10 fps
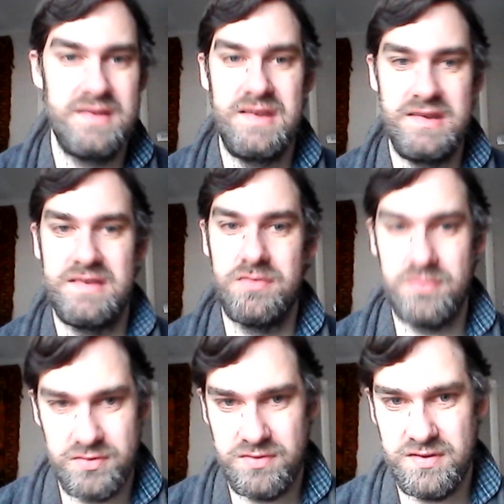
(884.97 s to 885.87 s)
these
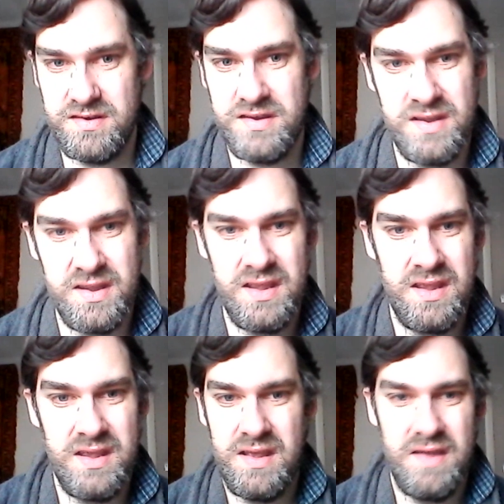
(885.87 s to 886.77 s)
awkward
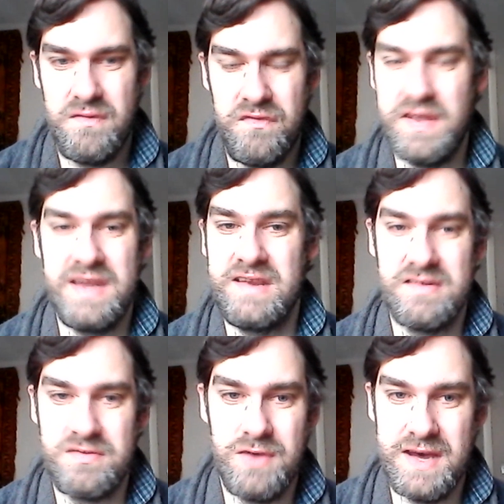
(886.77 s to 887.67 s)

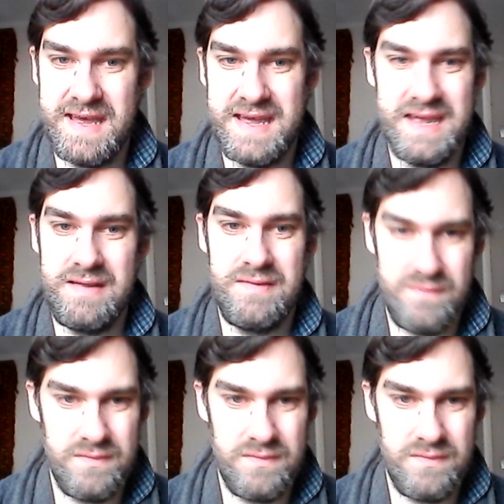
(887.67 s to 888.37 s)
things where,